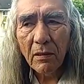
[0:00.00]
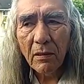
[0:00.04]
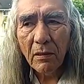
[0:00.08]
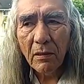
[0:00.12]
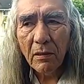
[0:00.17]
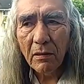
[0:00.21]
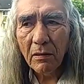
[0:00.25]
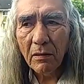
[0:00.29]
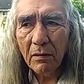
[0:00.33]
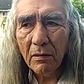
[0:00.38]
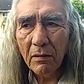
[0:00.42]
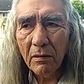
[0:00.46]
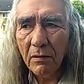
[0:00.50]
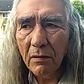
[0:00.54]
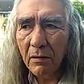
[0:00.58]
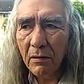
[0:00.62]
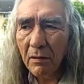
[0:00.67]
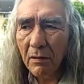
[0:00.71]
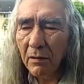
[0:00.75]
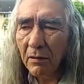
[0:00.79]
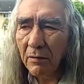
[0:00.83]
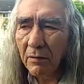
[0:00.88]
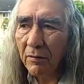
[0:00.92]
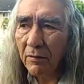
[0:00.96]
And
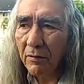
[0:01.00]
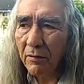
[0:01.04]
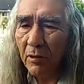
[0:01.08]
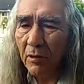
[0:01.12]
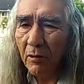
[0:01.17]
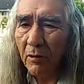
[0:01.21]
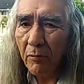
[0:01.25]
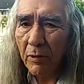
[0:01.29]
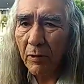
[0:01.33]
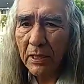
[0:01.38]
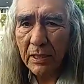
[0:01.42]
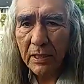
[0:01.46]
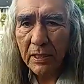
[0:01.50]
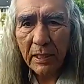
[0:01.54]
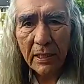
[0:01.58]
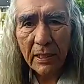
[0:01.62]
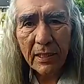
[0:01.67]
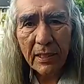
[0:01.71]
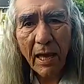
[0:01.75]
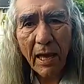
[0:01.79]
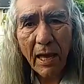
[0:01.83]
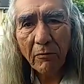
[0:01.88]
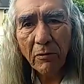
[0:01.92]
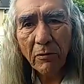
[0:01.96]
we've seen
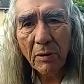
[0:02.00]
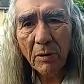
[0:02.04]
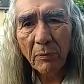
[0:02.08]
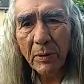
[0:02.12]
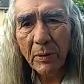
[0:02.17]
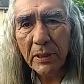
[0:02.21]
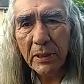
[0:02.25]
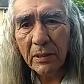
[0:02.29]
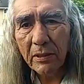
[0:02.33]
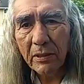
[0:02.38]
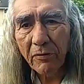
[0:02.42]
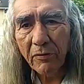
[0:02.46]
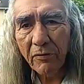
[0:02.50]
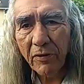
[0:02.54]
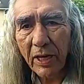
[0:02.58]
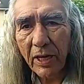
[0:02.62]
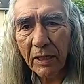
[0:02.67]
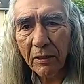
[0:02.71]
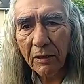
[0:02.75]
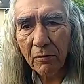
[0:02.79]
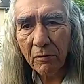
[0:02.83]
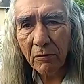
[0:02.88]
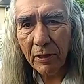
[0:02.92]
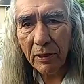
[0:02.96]
that rippling
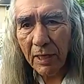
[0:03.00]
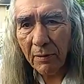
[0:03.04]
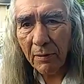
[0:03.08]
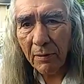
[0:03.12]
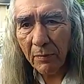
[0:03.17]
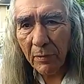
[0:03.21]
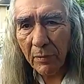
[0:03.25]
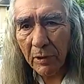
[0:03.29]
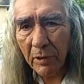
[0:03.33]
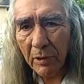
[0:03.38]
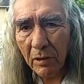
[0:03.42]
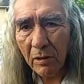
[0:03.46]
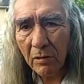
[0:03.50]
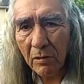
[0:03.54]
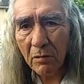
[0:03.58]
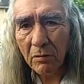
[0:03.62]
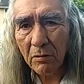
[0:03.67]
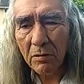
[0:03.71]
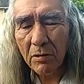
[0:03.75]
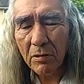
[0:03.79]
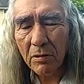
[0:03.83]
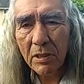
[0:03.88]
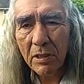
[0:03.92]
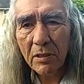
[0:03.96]
effect create
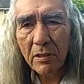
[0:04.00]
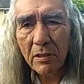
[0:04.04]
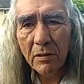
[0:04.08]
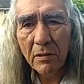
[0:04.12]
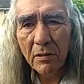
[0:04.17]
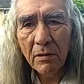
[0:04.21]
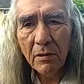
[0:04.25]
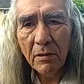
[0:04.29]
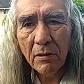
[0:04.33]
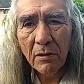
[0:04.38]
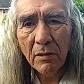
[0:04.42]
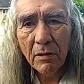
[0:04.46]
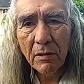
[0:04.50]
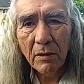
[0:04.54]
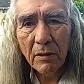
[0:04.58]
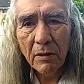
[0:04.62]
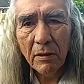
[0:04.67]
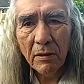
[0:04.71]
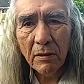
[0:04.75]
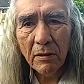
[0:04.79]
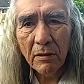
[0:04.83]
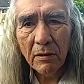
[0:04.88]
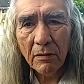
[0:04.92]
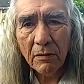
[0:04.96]
miracles,
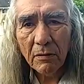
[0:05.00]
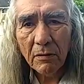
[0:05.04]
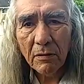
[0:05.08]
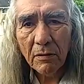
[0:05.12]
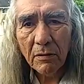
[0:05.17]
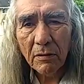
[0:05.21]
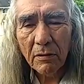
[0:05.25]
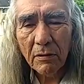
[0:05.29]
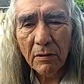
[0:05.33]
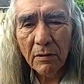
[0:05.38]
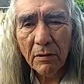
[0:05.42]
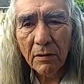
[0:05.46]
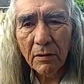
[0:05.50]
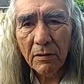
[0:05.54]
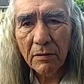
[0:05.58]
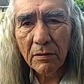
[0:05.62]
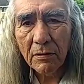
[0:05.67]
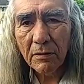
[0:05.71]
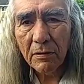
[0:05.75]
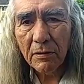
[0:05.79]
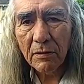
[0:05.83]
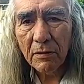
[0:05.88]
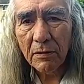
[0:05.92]
and